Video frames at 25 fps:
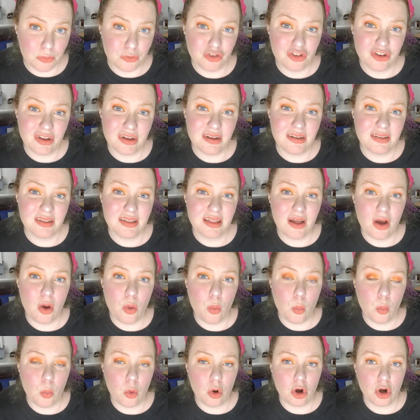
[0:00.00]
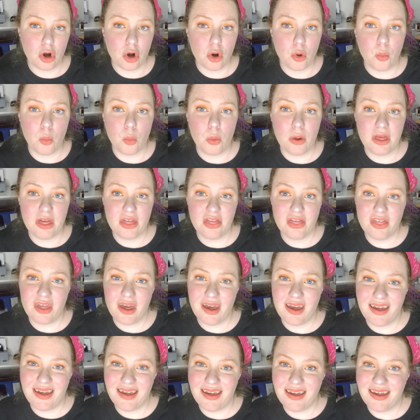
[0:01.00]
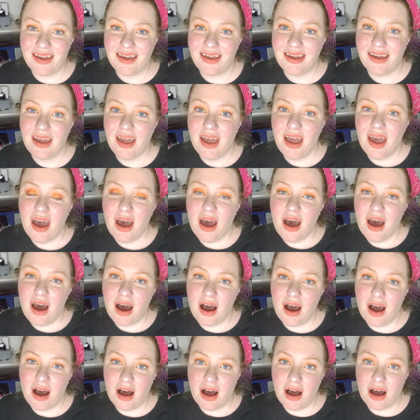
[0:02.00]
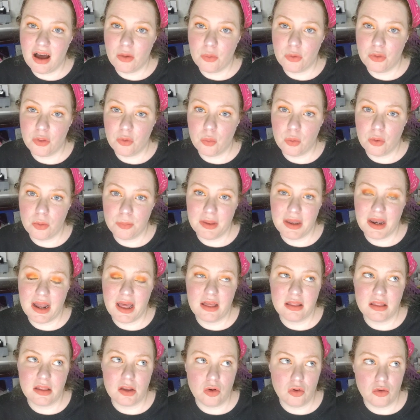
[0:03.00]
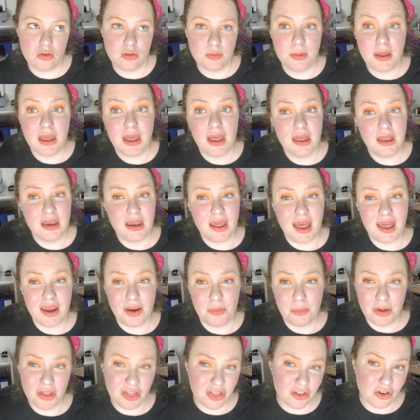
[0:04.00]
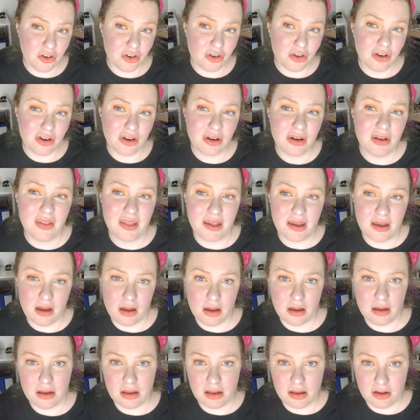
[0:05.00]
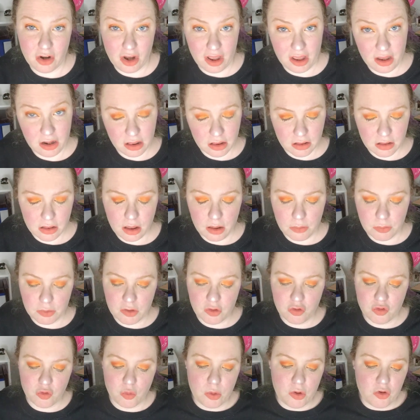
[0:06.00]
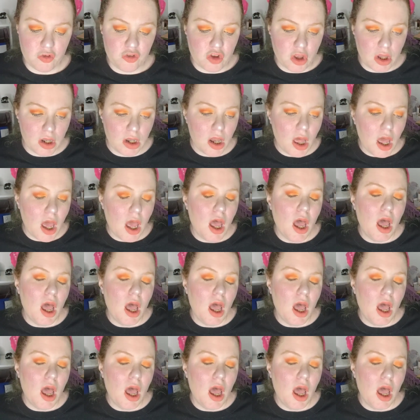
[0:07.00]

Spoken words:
She gets work with a woman as a nursemaid and a mother, like a nanny type situation.